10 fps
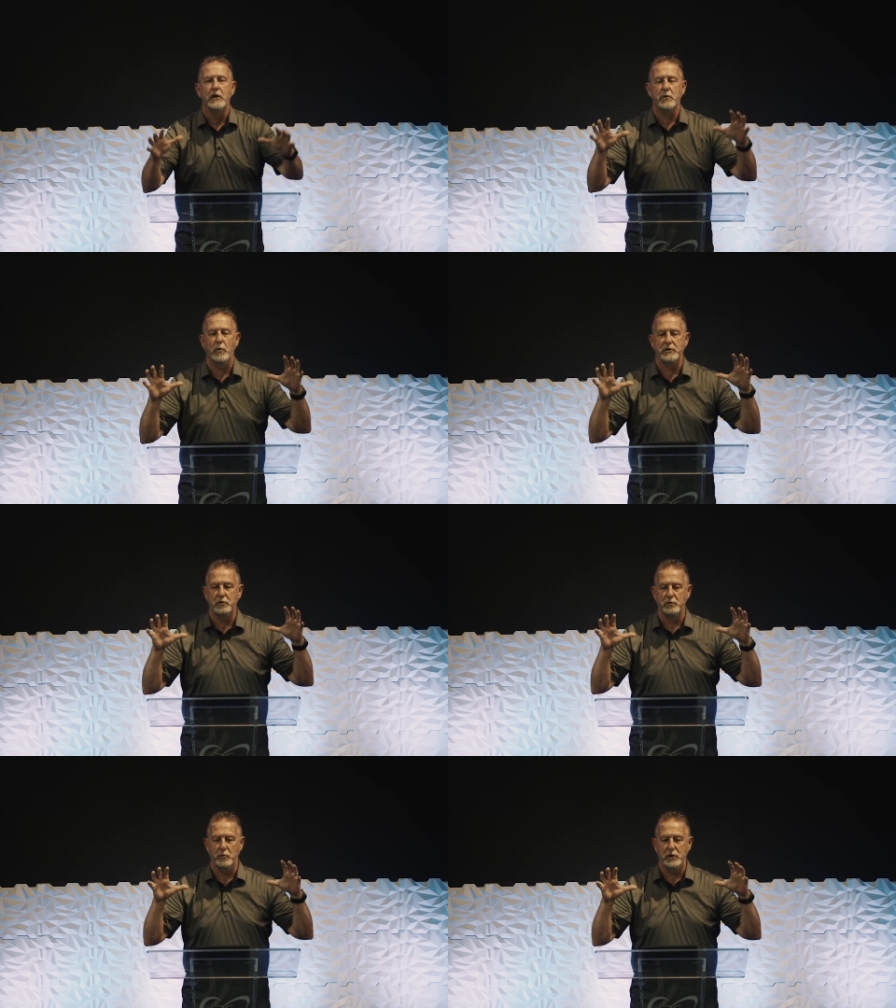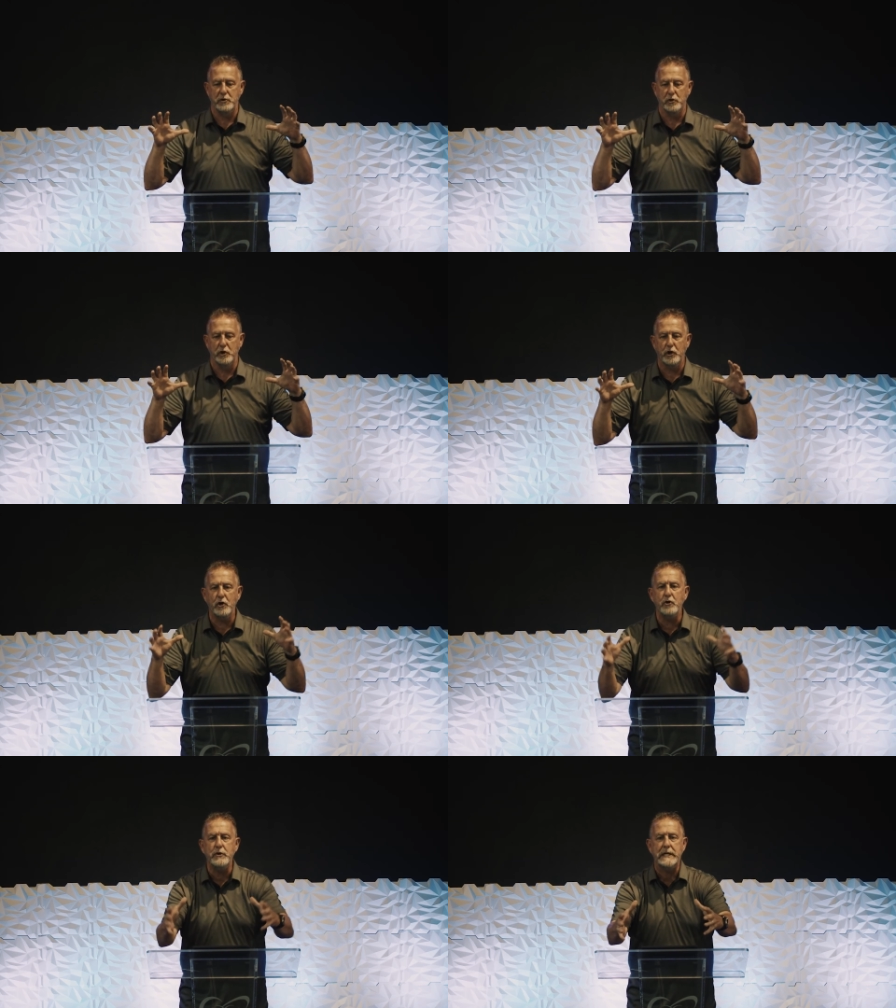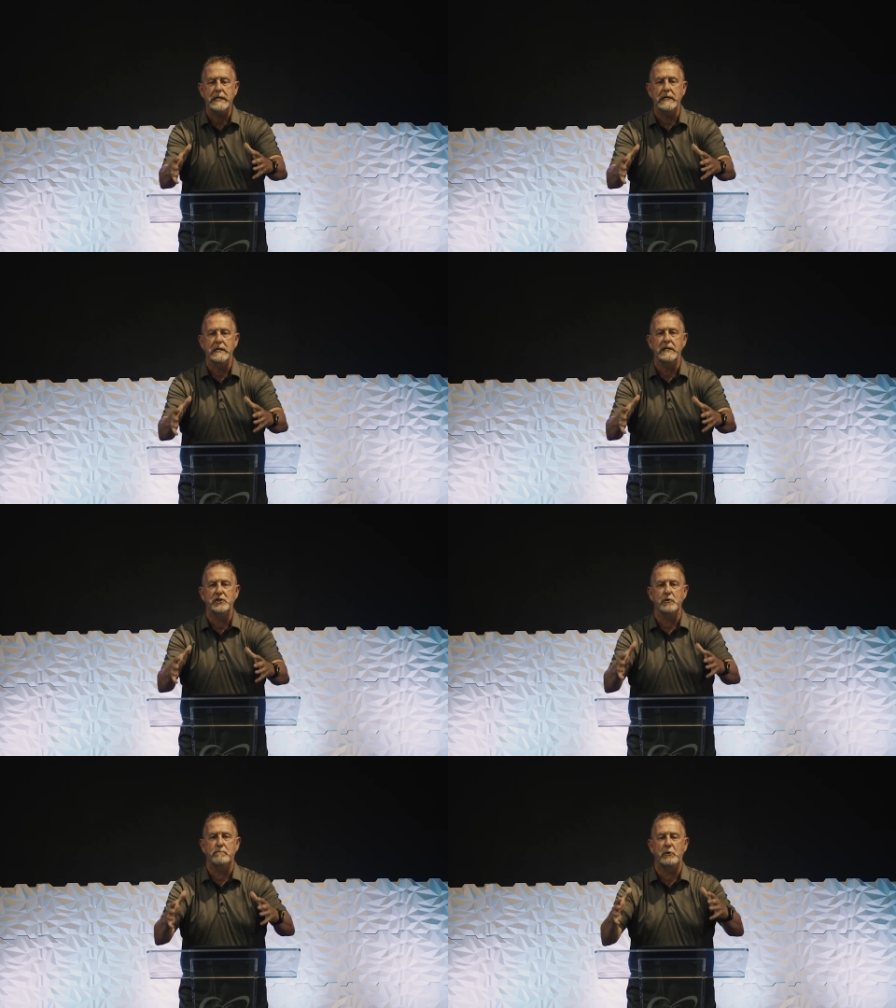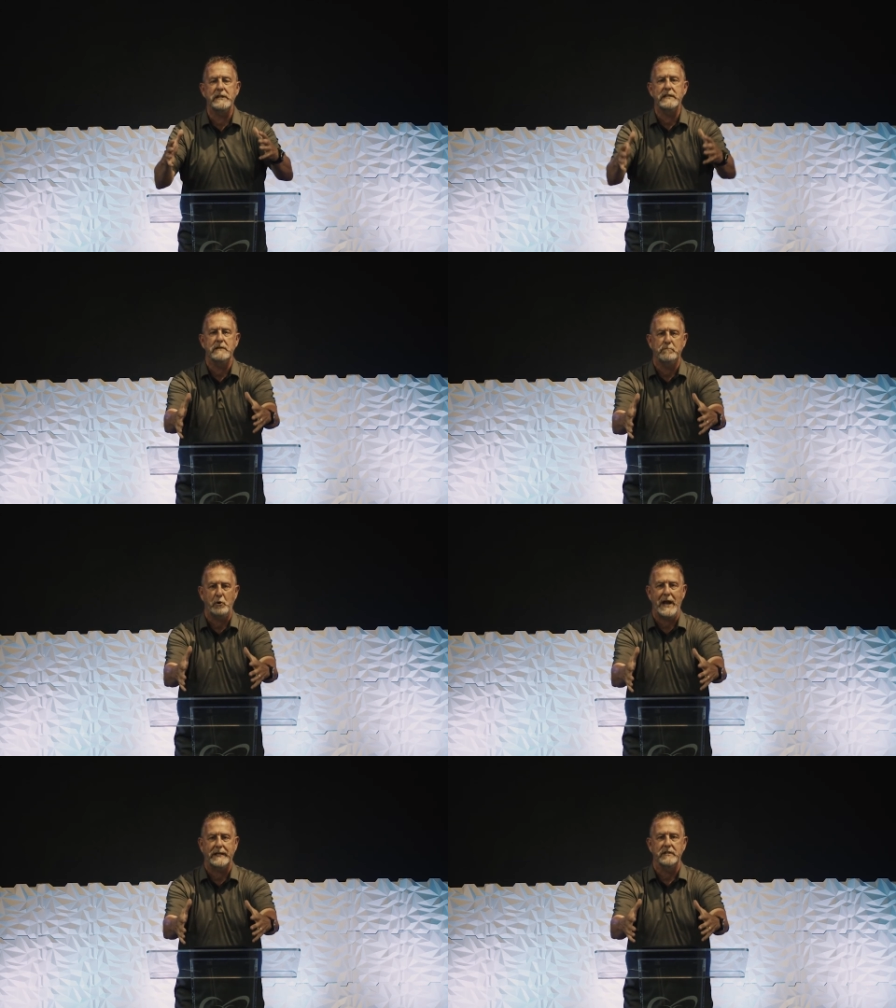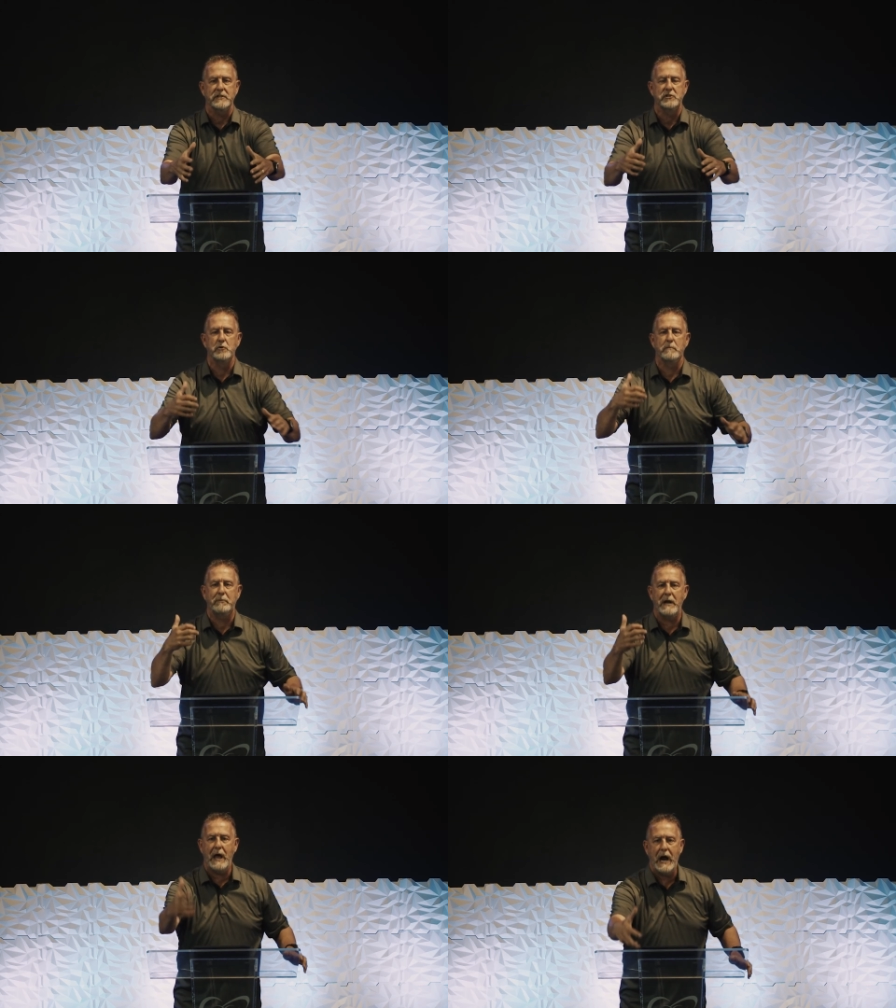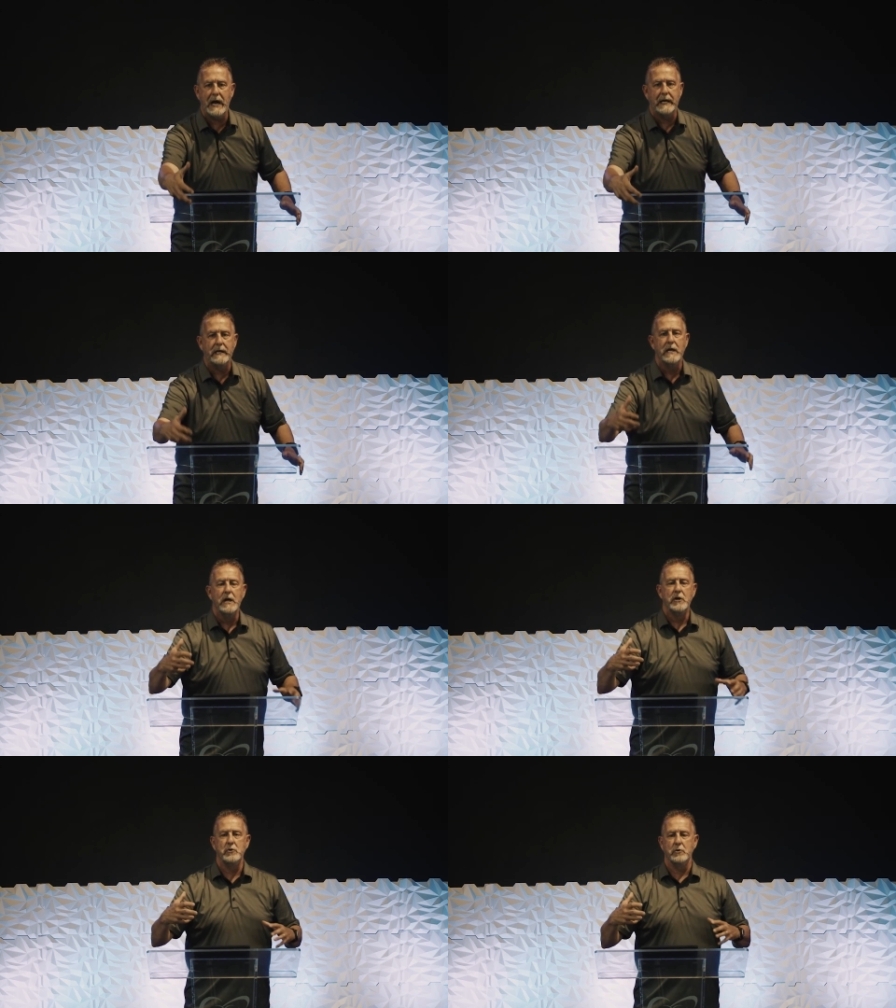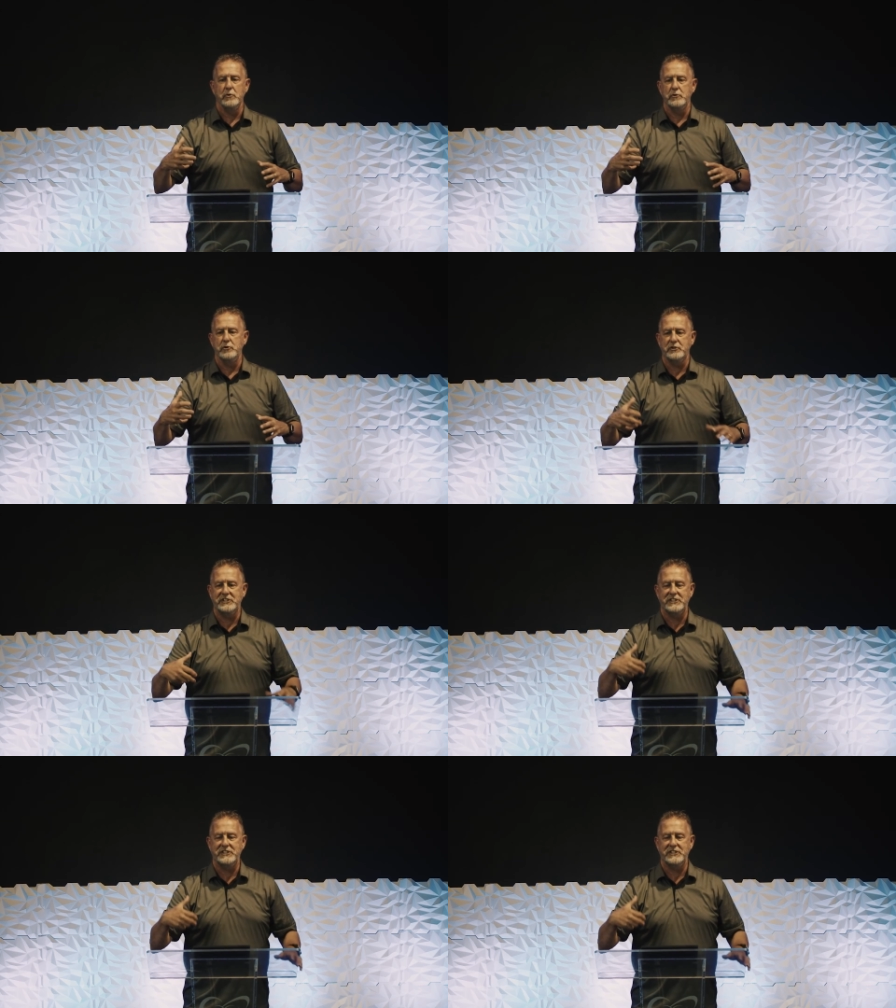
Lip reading: So what you're learning is you're putting into practice, you're applying, you're